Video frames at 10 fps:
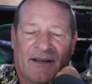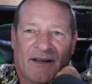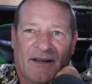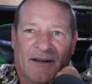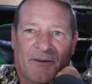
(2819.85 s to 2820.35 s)

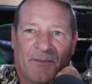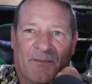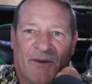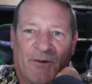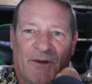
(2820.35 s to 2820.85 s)
um,
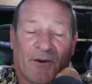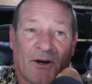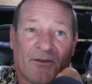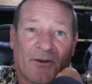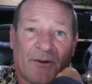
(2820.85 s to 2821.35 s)
that we go
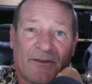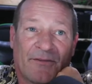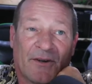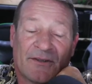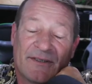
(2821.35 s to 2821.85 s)
over with
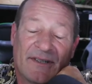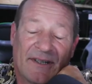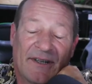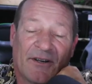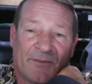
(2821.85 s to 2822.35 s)
folks, it,
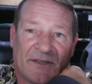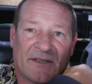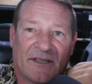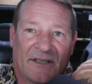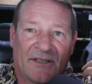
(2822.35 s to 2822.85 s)
it helps
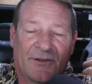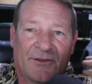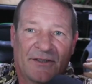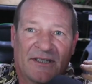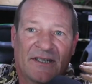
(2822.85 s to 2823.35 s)
a
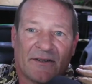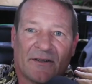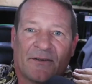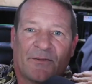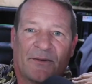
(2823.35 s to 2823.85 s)
huge deal
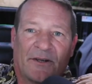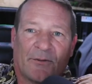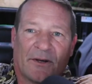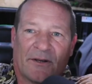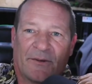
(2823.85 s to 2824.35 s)
when you're
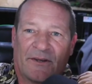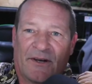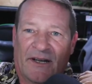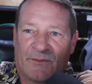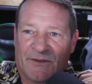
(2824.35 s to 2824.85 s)
working with your
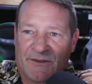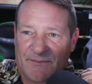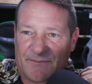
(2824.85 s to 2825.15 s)
animals.